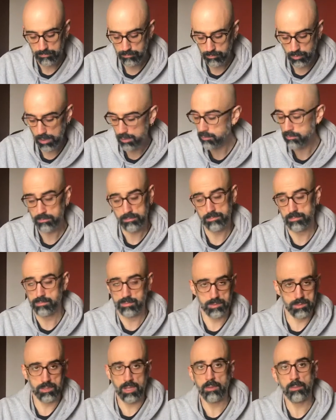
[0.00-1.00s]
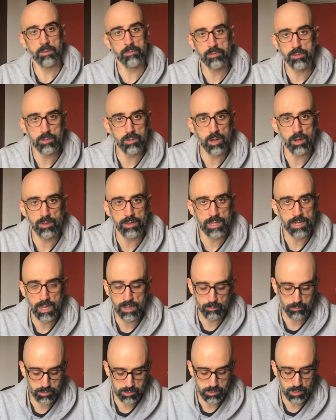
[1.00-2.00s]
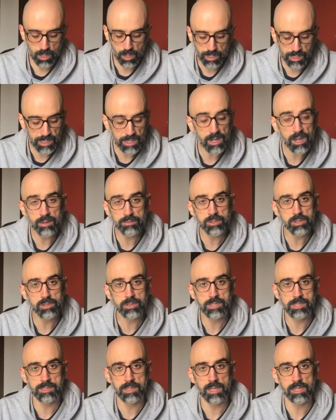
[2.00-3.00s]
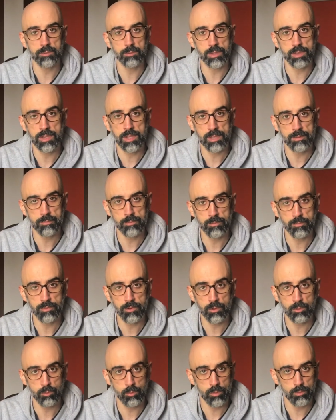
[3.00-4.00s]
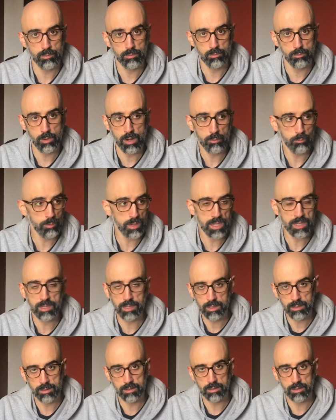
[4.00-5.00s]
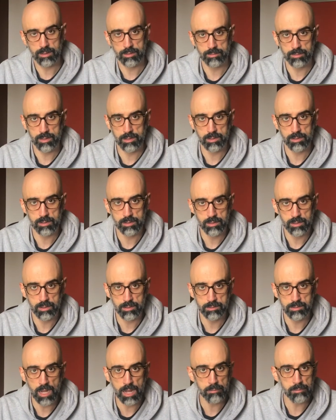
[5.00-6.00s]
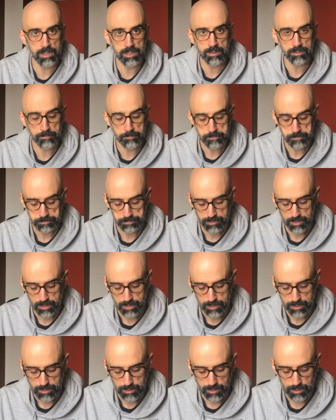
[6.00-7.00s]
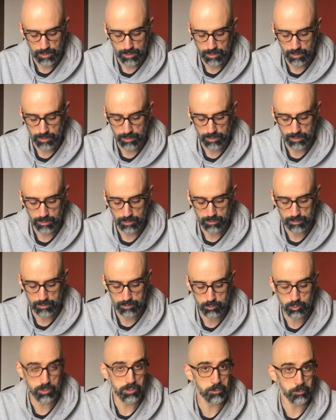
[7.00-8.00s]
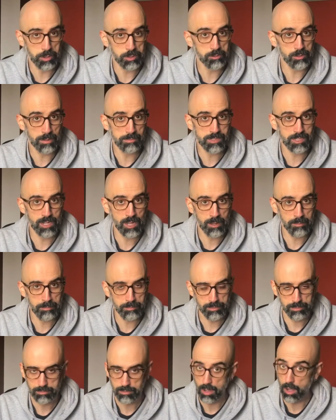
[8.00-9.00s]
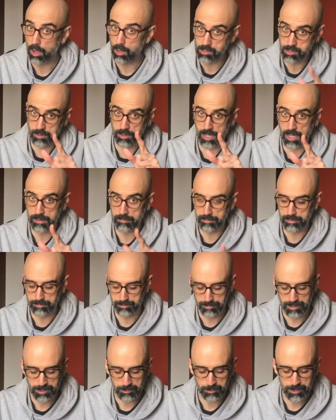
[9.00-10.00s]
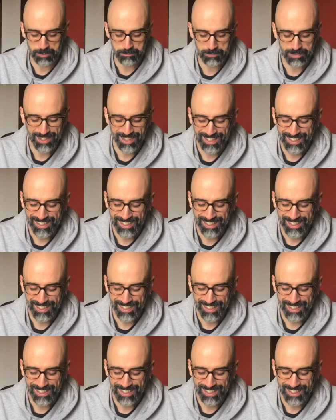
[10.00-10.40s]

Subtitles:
Well, some of you know that I was lucky enough to study with him for 1 week in Dublin, in the 21 Drums camp, awesome camp by the way,